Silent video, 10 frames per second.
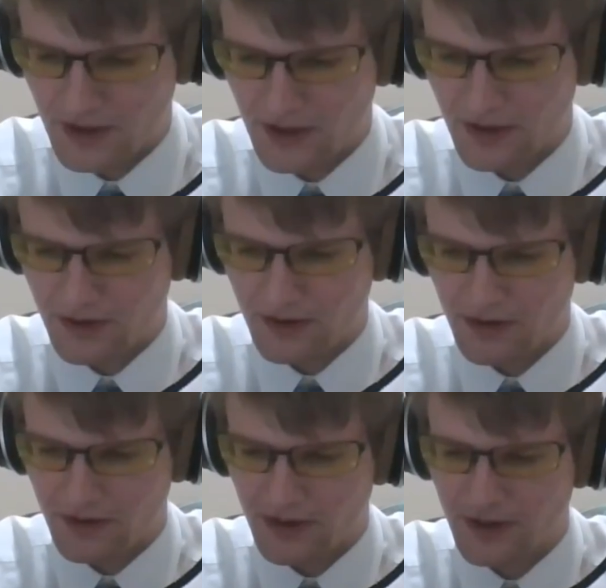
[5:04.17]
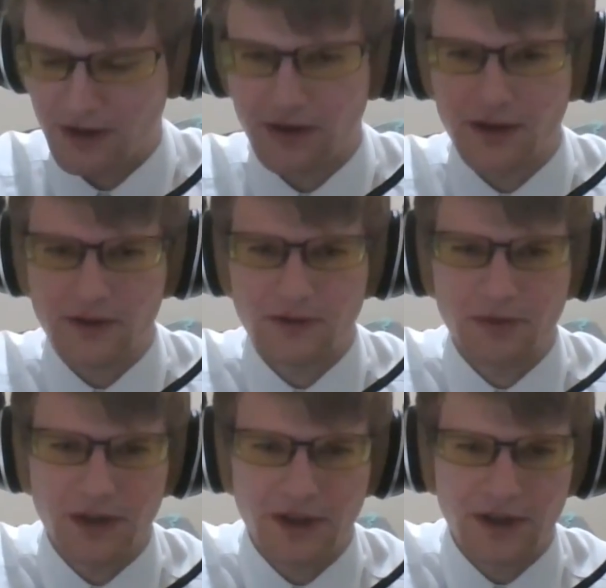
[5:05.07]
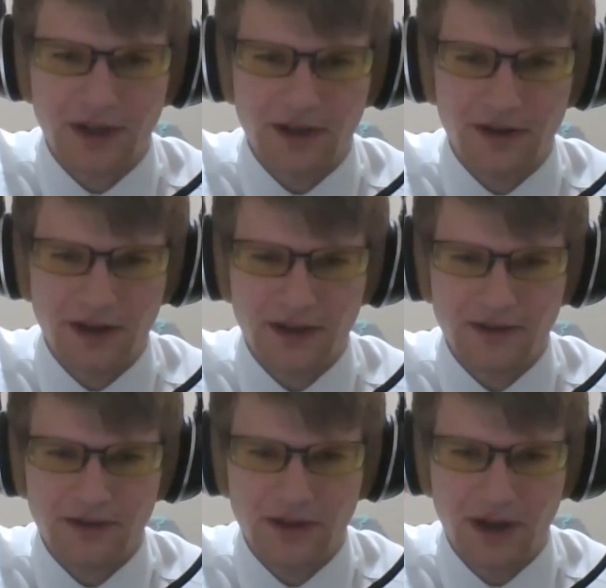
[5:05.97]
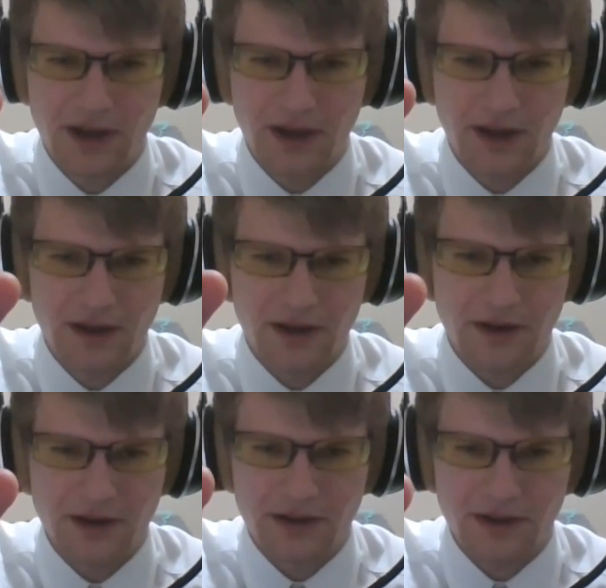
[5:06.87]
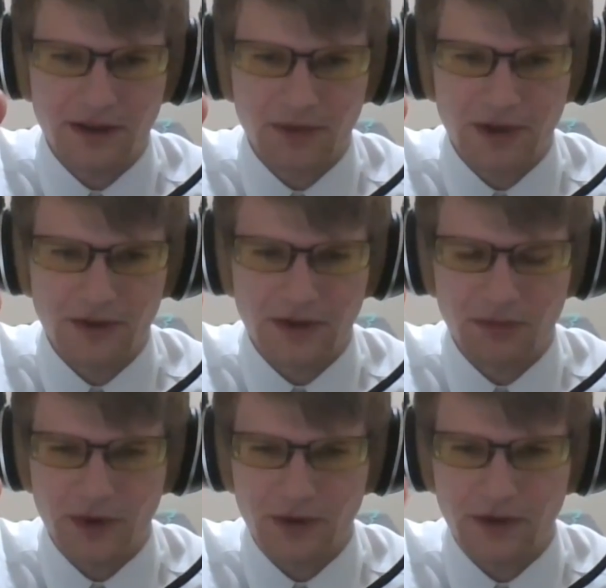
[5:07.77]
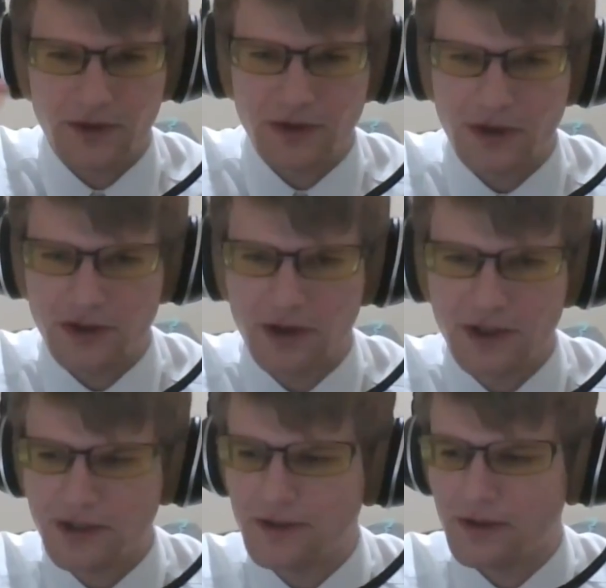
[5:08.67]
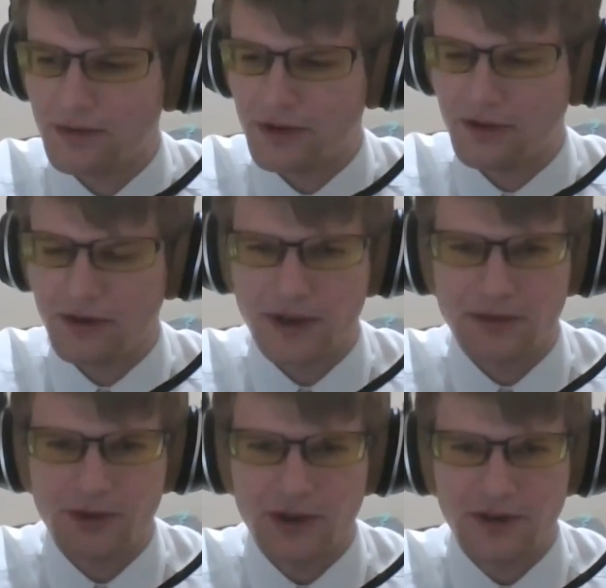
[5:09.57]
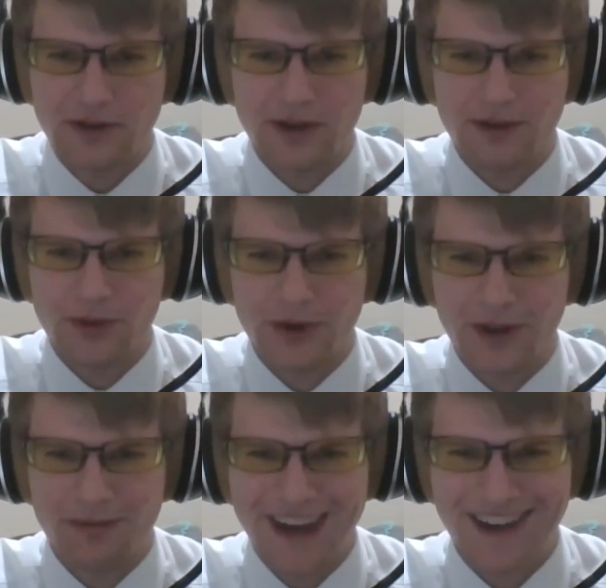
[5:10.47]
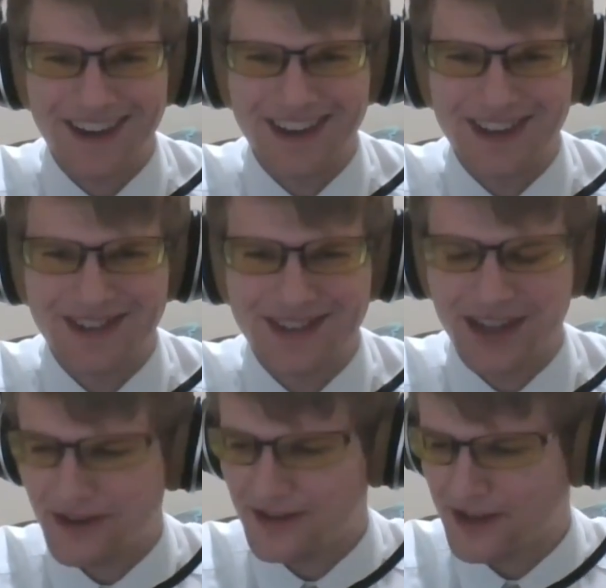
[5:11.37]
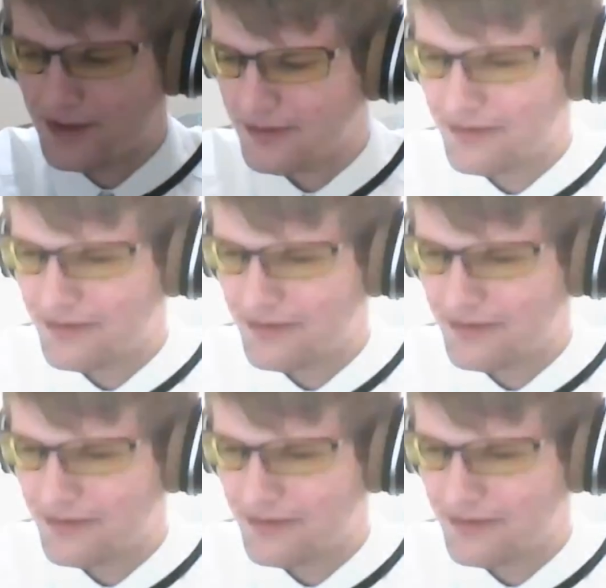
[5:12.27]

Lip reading: they are the small indicator lights are now letting me know that both of those are charging, so we'll let them charge and we'll come back and see how they sound.